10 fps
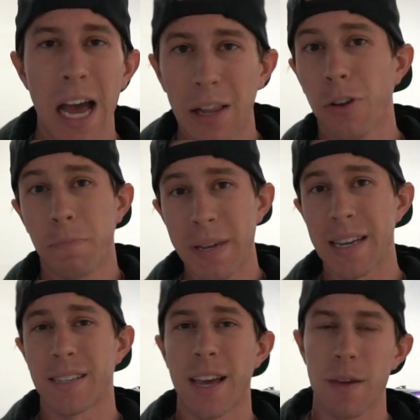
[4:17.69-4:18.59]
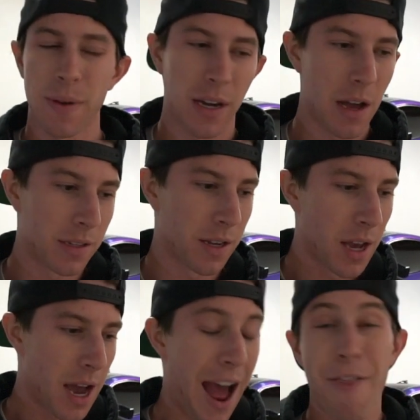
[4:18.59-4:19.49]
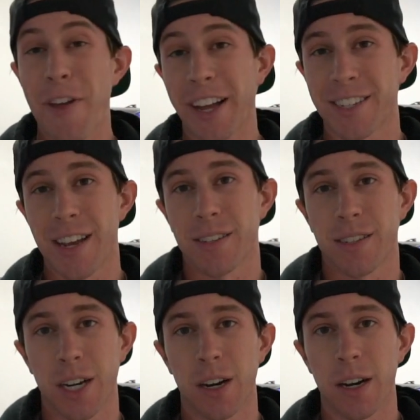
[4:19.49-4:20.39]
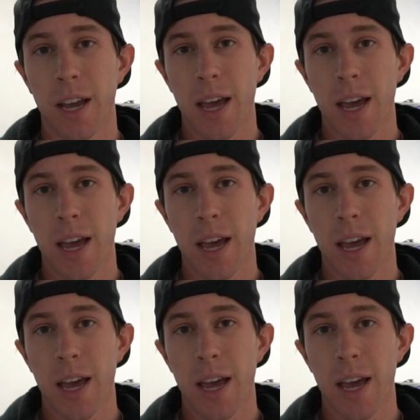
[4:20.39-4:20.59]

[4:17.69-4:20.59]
little PSA because I think it's necessary.